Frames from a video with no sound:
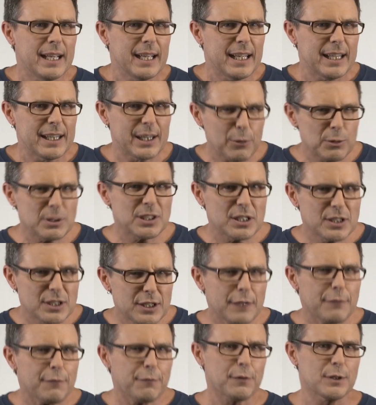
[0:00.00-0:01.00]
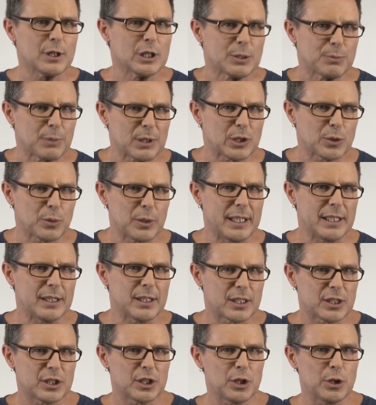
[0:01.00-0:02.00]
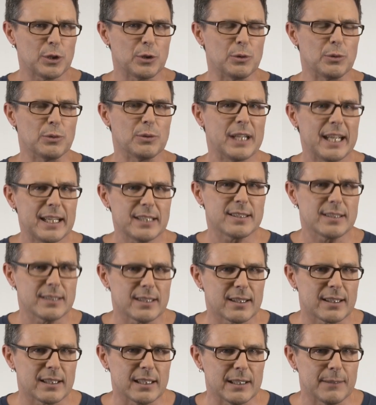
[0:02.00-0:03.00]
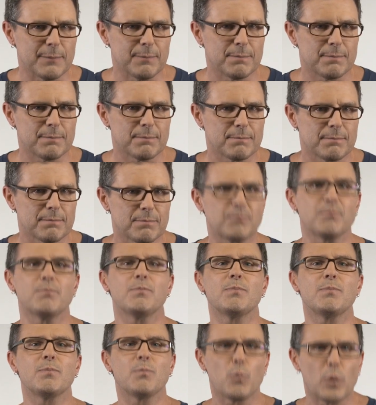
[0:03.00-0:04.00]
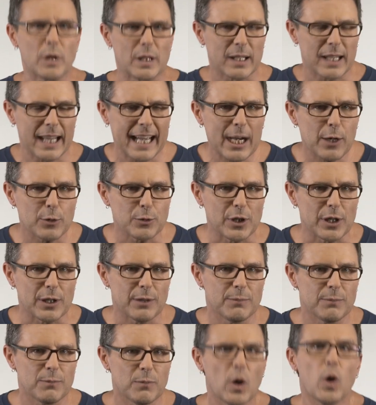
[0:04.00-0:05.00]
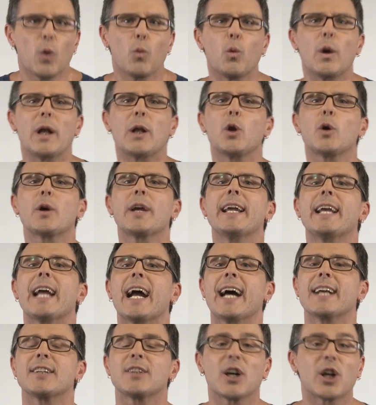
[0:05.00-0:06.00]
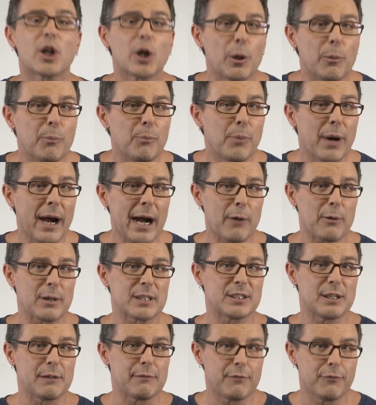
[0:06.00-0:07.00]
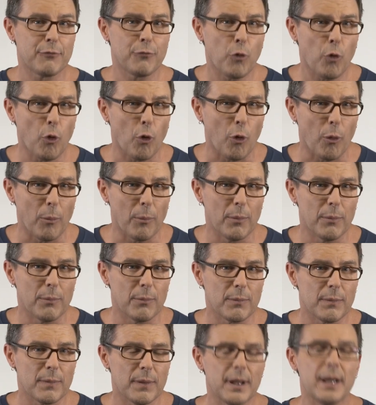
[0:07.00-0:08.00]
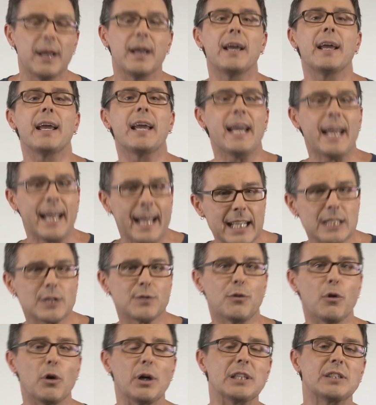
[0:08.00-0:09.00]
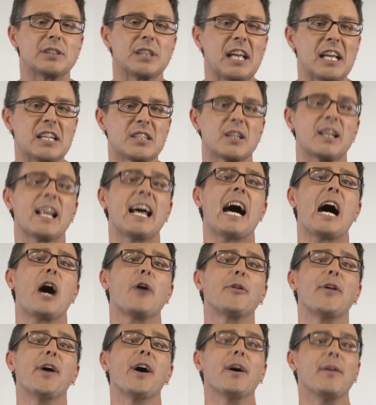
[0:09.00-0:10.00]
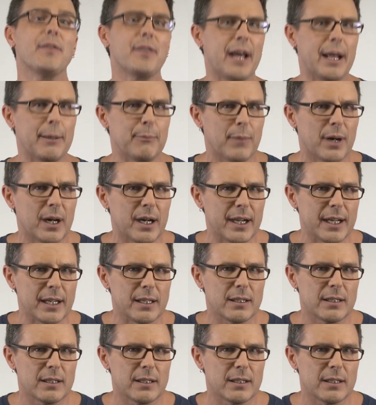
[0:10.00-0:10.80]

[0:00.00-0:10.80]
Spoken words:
There is a difference between the two, isn't there? With louder, we're looking at a comparative form. His voice is louder than mine.